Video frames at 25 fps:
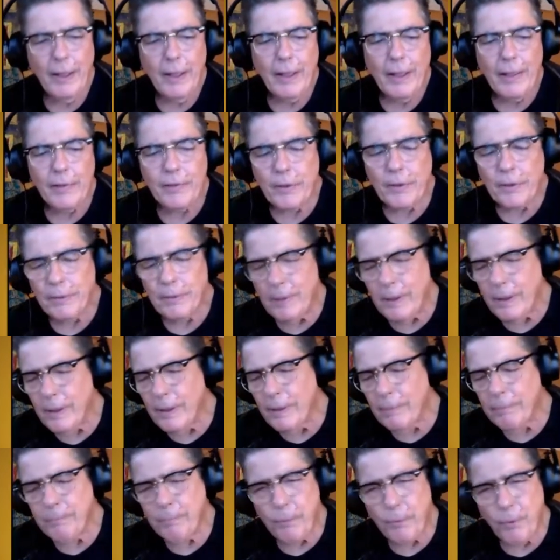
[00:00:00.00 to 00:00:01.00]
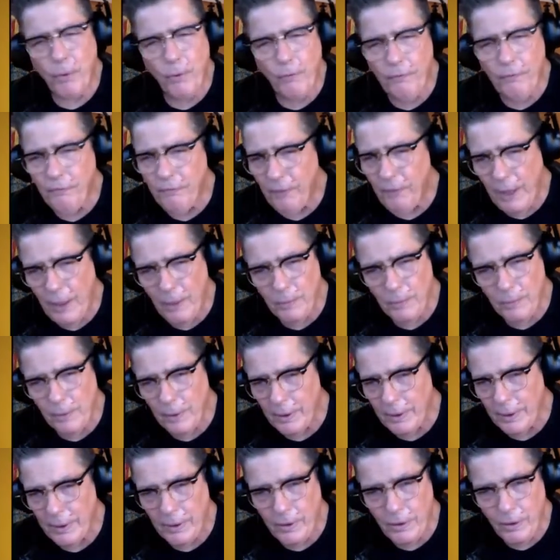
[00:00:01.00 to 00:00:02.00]
It's a, a,
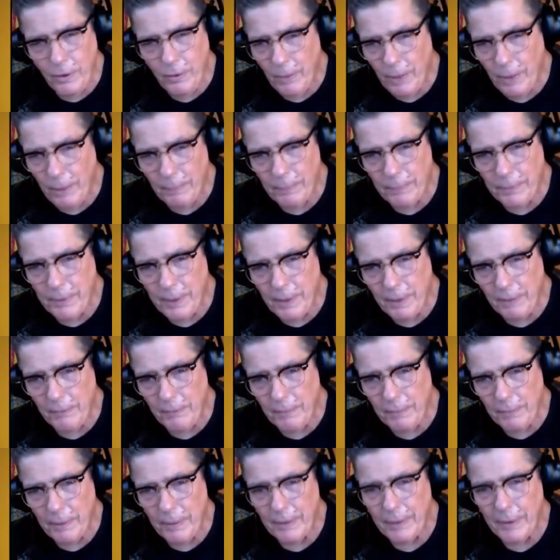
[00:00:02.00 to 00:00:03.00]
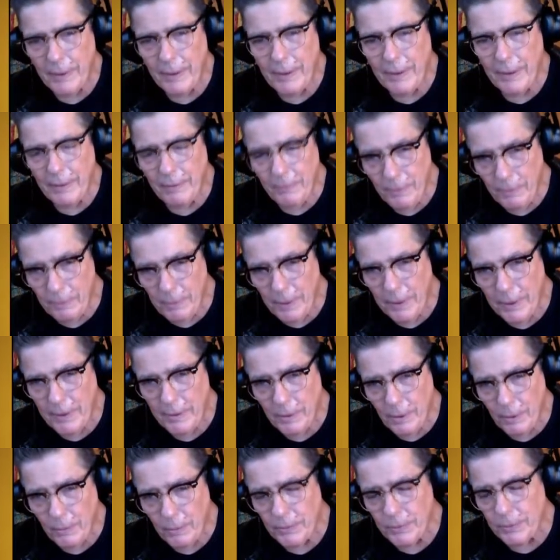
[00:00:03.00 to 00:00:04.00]
profoundly corrupt government, and everybody
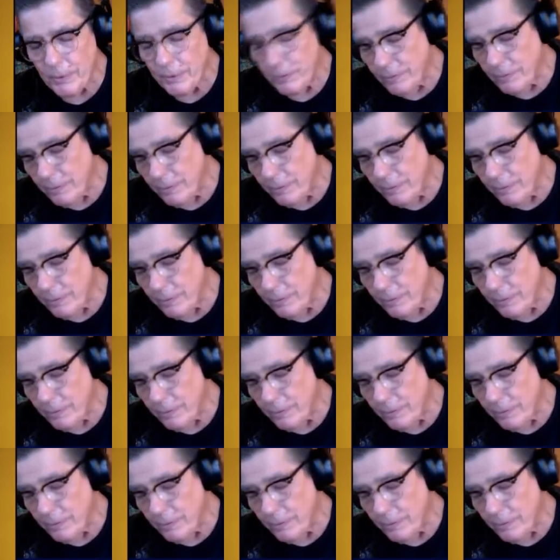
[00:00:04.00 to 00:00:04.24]
knows this.